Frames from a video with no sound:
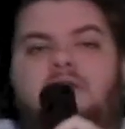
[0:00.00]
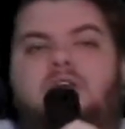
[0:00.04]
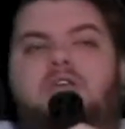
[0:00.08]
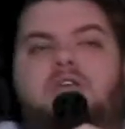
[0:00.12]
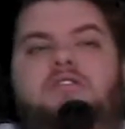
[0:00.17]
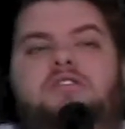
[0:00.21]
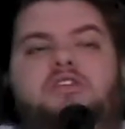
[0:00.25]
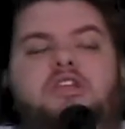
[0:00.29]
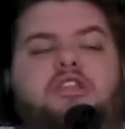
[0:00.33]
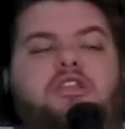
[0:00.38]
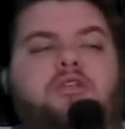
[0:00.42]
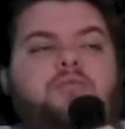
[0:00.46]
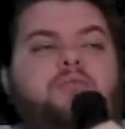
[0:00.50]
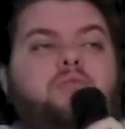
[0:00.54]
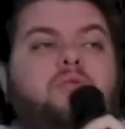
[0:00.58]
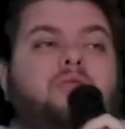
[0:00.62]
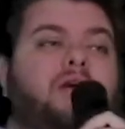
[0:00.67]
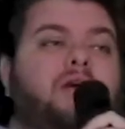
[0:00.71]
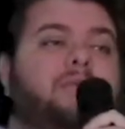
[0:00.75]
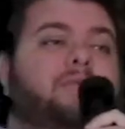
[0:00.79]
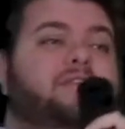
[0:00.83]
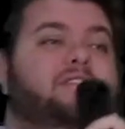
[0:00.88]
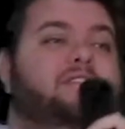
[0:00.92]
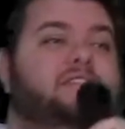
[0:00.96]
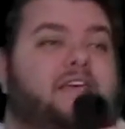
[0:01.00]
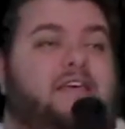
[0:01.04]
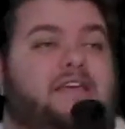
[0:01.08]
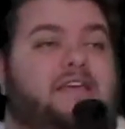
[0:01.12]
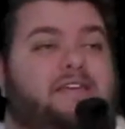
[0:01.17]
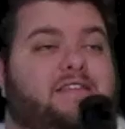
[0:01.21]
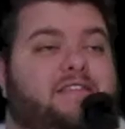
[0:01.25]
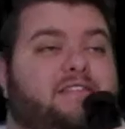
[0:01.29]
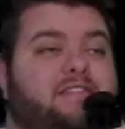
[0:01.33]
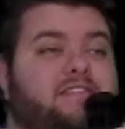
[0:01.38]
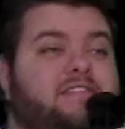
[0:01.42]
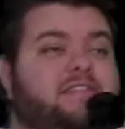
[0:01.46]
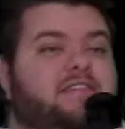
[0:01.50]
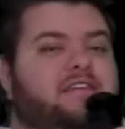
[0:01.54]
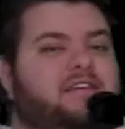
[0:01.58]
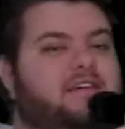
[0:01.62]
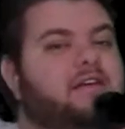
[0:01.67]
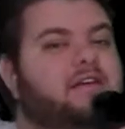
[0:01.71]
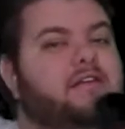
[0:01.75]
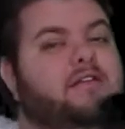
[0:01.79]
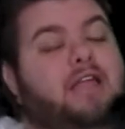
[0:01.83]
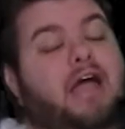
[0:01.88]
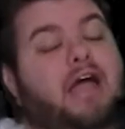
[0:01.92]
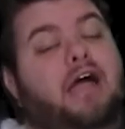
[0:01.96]
So the premise is,
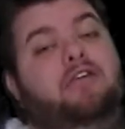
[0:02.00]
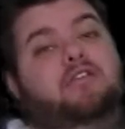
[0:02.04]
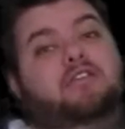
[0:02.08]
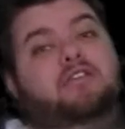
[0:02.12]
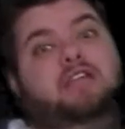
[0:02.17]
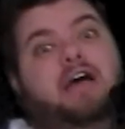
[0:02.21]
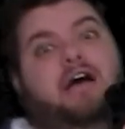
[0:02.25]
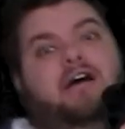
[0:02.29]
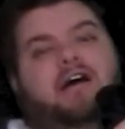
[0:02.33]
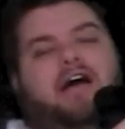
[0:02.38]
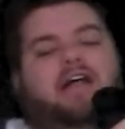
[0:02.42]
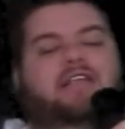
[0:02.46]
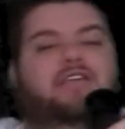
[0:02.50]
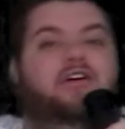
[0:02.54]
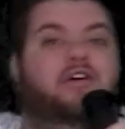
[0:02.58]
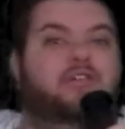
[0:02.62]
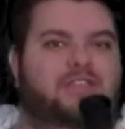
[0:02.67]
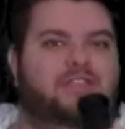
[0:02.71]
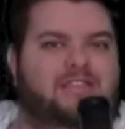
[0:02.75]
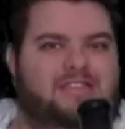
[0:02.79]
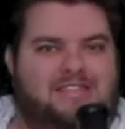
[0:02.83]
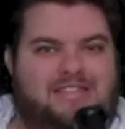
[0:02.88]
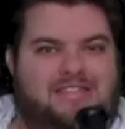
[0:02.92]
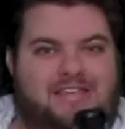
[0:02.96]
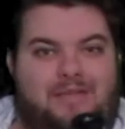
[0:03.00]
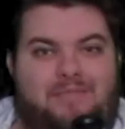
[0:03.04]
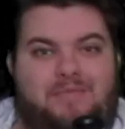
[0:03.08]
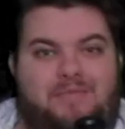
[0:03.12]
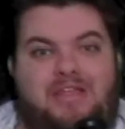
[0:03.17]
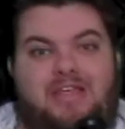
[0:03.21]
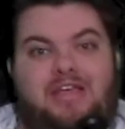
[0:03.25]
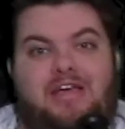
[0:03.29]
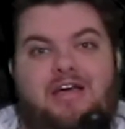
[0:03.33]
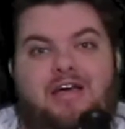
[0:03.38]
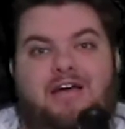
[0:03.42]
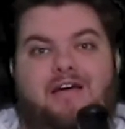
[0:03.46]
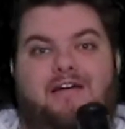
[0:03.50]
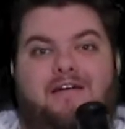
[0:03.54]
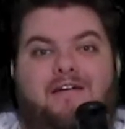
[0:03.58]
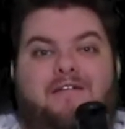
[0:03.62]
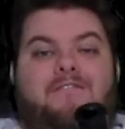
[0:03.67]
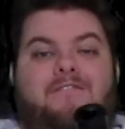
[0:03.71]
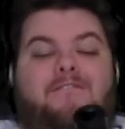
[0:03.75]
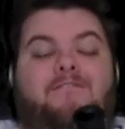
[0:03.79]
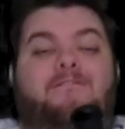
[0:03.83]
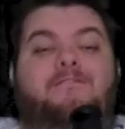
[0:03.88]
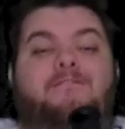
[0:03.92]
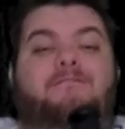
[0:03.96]
now I know this is gonna be
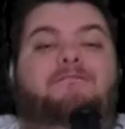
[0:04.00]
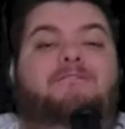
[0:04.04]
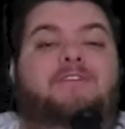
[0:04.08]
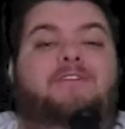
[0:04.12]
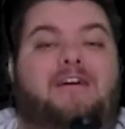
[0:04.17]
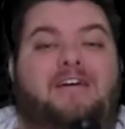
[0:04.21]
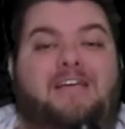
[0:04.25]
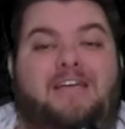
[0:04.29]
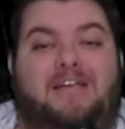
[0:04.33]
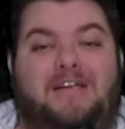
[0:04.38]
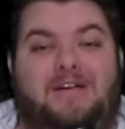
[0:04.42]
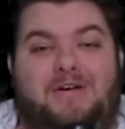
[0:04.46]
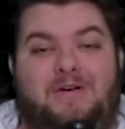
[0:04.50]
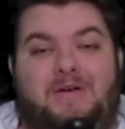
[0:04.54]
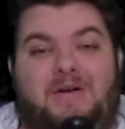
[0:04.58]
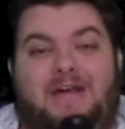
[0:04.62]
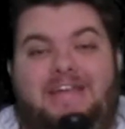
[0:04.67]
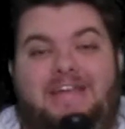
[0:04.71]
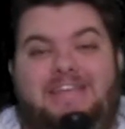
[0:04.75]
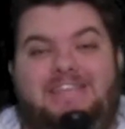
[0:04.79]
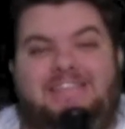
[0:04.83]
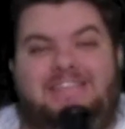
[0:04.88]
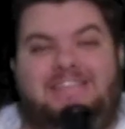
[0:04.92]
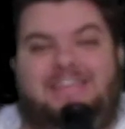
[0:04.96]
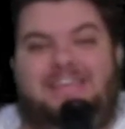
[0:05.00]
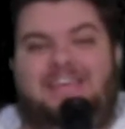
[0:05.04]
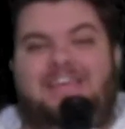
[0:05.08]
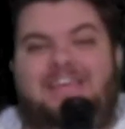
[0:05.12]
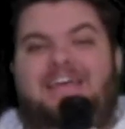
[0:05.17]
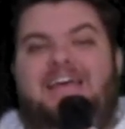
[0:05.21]
fucking crazy.